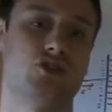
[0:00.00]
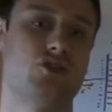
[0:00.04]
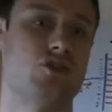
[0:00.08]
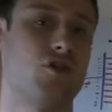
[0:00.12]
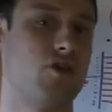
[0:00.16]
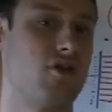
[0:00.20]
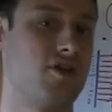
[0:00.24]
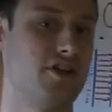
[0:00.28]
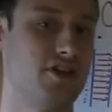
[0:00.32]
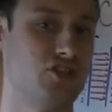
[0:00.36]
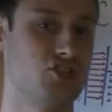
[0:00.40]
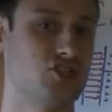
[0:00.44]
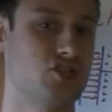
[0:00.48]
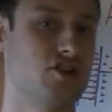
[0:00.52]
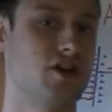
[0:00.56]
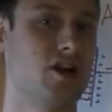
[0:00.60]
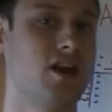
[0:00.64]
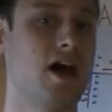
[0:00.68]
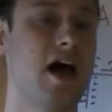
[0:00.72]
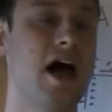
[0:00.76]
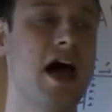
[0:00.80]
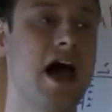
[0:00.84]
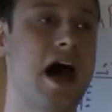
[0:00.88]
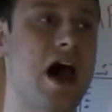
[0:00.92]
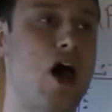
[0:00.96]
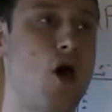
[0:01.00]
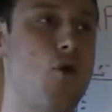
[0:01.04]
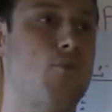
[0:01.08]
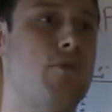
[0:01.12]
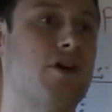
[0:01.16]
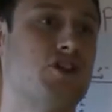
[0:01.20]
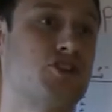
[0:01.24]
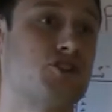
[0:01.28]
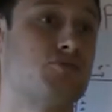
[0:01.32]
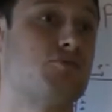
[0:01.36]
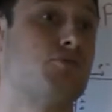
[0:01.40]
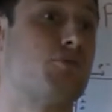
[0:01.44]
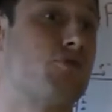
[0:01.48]
or in general, how
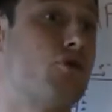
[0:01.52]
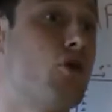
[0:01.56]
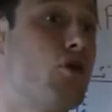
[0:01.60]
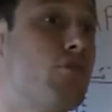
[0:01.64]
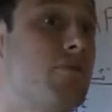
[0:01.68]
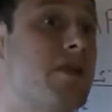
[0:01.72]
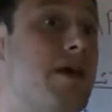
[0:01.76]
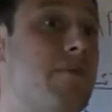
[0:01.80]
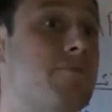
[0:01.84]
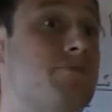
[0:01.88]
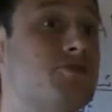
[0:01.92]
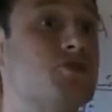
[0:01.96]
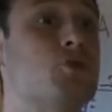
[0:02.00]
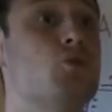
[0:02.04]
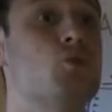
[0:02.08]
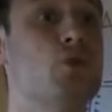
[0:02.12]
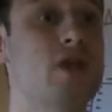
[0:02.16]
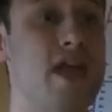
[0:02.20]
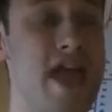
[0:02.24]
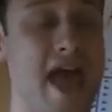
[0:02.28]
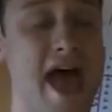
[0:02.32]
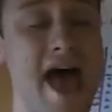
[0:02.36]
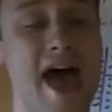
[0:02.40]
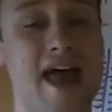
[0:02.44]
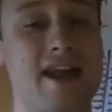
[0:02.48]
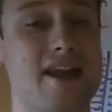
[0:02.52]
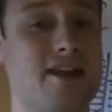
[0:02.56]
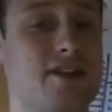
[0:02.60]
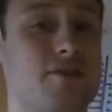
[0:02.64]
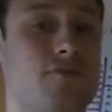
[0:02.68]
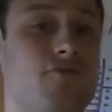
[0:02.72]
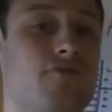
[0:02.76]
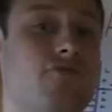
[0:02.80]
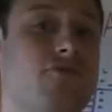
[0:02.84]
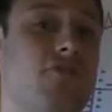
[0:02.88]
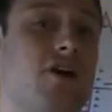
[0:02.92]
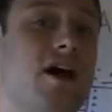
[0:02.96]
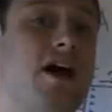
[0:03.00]
much problems we have
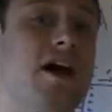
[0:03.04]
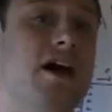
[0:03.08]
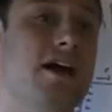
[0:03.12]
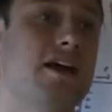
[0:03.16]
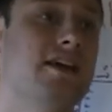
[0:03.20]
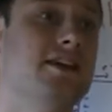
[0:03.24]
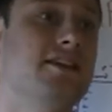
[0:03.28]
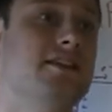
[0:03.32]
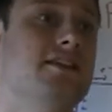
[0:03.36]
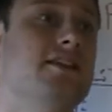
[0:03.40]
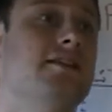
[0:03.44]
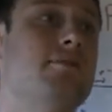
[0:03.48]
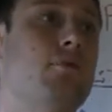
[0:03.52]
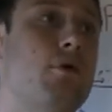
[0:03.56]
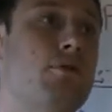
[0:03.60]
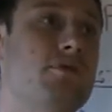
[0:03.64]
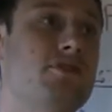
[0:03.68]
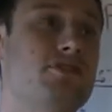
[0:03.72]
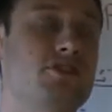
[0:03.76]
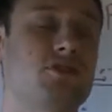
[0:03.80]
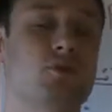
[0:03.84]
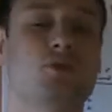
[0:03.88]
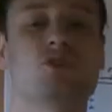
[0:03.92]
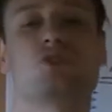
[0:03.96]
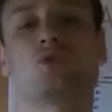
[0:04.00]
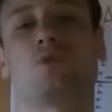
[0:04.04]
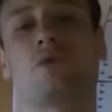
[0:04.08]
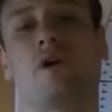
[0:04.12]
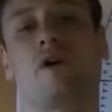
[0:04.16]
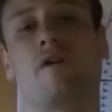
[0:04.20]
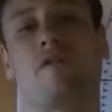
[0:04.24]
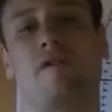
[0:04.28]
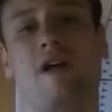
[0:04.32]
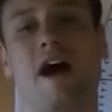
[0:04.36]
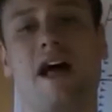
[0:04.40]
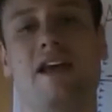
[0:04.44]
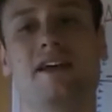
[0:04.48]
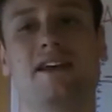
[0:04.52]
in the moment in which we
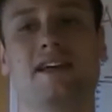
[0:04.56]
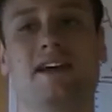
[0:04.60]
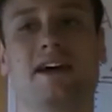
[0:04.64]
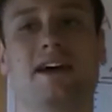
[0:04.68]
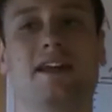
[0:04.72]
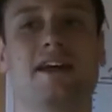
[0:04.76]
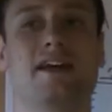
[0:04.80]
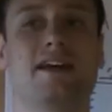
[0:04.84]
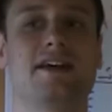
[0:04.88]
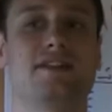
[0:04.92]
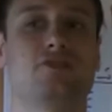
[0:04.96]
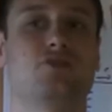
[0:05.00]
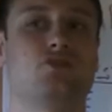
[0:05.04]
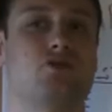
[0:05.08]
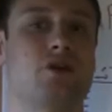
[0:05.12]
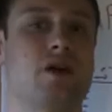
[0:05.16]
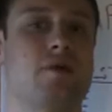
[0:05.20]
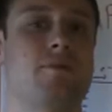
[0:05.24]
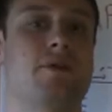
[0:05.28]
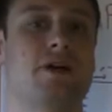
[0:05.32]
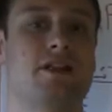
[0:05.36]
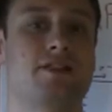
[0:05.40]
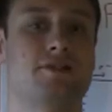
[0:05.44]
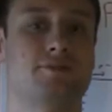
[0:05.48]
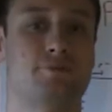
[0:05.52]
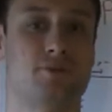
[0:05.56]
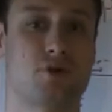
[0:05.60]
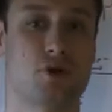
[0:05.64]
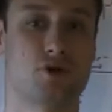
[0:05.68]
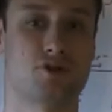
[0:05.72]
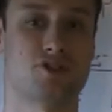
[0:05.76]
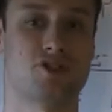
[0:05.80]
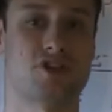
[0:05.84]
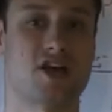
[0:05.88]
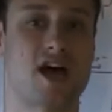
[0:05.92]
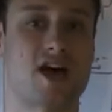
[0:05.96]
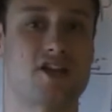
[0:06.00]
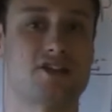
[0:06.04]
are running an electrochemical
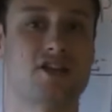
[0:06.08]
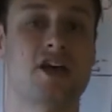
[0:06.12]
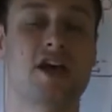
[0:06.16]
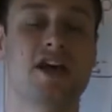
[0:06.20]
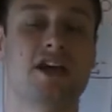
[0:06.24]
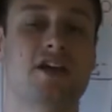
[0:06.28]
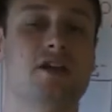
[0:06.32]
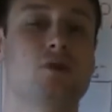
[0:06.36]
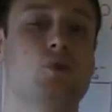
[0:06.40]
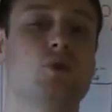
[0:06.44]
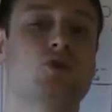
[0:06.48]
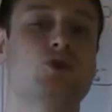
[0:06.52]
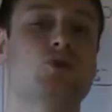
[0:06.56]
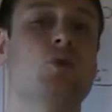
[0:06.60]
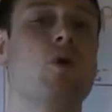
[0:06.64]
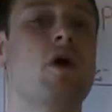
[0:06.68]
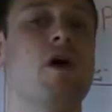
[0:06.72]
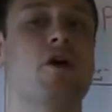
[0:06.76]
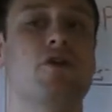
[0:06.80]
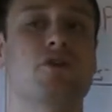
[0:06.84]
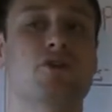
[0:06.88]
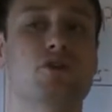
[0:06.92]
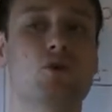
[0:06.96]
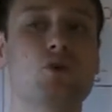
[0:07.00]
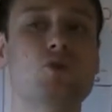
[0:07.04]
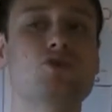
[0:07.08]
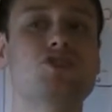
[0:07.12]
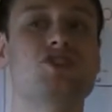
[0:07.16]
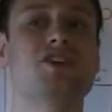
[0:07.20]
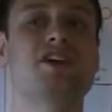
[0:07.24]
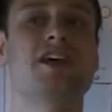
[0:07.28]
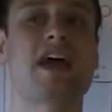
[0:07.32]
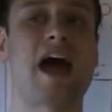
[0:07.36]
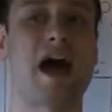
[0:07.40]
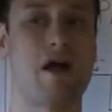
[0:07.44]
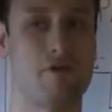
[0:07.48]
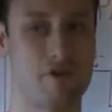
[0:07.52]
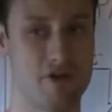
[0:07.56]
process, in which we are
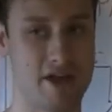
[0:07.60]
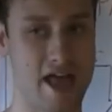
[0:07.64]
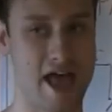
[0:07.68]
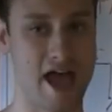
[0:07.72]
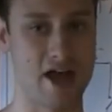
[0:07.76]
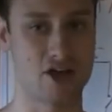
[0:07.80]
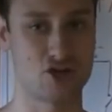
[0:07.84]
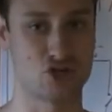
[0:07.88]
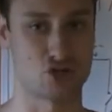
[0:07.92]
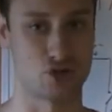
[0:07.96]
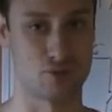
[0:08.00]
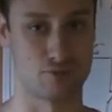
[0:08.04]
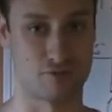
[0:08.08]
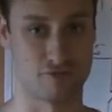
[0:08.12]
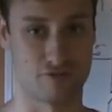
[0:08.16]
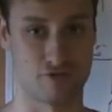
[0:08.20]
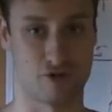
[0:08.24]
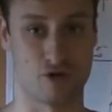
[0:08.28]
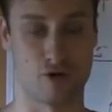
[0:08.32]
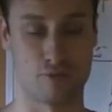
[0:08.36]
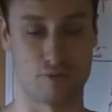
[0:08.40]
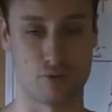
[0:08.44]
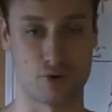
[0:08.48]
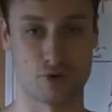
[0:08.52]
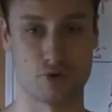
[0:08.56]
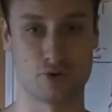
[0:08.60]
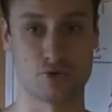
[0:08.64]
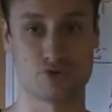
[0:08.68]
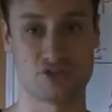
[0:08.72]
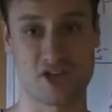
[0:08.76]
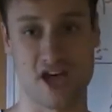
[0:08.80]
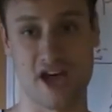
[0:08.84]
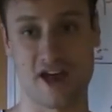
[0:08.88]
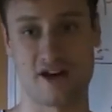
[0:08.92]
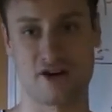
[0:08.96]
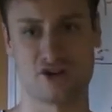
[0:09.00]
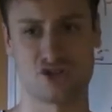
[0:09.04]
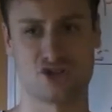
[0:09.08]
using a reaction for
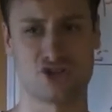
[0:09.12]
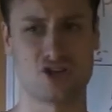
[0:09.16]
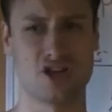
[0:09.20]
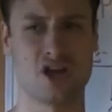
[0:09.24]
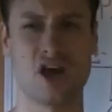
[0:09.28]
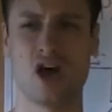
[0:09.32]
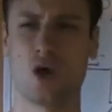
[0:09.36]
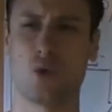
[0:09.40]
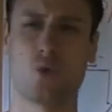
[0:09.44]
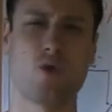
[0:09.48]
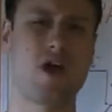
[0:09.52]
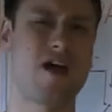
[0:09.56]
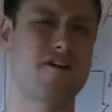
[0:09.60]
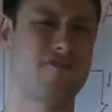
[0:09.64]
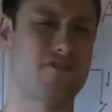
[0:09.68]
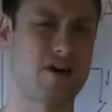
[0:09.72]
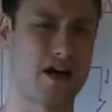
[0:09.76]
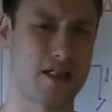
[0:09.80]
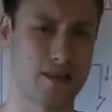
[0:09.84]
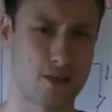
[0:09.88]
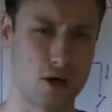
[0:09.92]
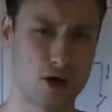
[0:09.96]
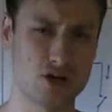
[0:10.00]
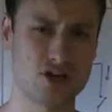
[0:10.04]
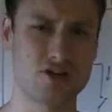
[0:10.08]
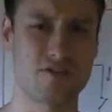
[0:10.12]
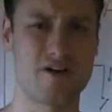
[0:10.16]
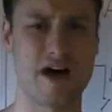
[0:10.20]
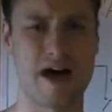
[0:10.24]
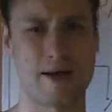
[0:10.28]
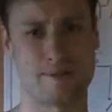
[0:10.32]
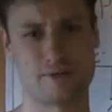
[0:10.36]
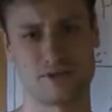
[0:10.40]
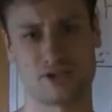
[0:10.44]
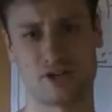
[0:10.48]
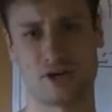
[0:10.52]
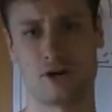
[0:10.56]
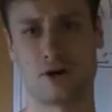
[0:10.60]
produce energy. We have a lot of
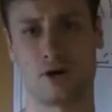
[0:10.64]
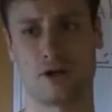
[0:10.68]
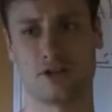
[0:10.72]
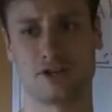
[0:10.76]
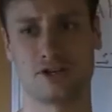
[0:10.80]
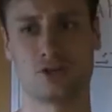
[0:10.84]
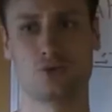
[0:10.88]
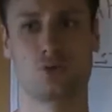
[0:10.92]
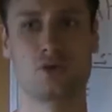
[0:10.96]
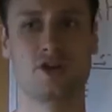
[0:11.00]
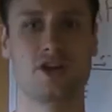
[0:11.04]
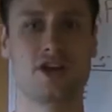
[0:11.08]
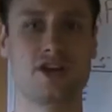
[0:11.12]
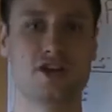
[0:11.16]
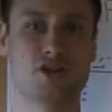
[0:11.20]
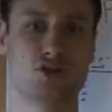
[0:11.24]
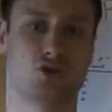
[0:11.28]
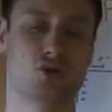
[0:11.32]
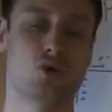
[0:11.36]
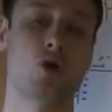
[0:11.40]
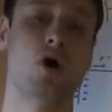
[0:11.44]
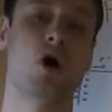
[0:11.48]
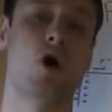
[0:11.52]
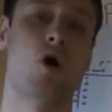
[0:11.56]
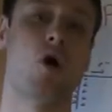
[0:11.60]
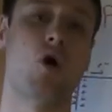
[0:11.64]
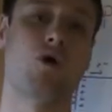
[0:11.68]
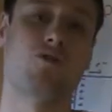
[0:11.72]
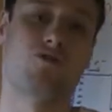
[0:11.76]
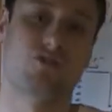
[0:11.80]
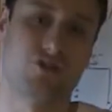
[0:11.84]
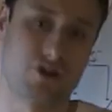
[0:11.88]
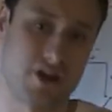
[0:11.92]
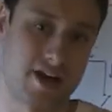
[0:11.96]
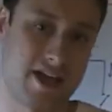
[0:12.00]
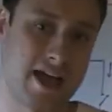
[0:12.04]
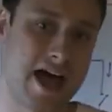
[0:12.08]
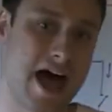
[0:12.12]
obstacles that we need to
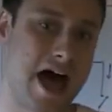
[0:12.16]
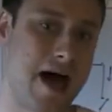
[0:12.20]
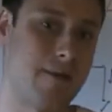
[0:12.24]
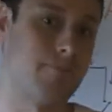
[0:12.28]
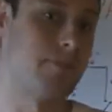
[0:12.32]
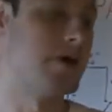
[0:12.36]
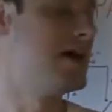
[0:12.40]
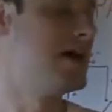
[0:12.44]
overcome,